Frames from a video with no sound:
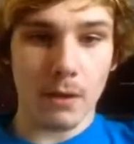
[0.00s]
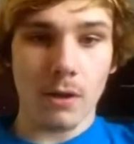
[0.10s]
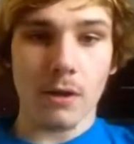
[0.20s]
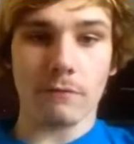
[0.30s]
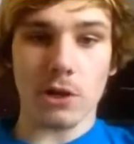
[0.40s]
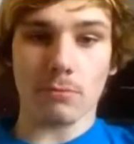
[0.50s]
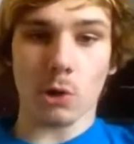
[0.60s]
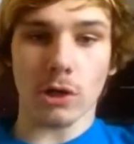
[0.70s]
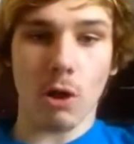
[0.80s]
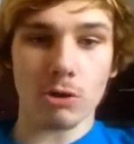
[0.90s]
Furthermore,
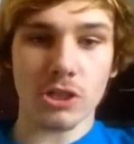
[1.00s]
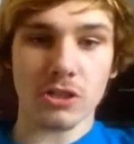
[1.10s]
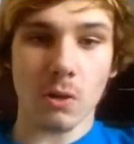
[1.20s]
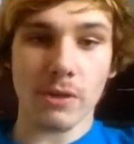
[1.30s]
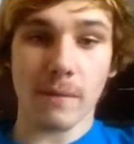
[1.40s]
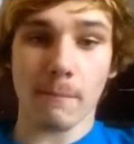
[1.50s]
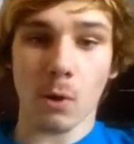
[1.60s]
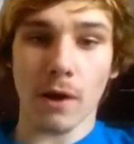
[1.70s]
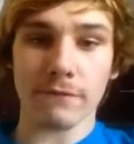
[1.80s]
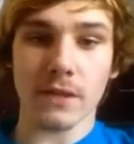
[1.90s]
colleges know that more
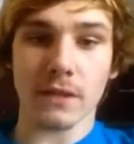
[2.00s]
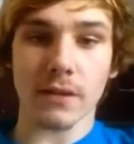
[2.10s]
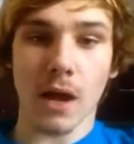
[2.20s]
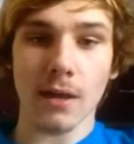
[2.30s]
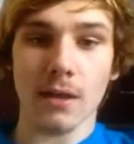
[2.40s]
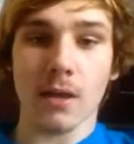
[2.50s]
often than not,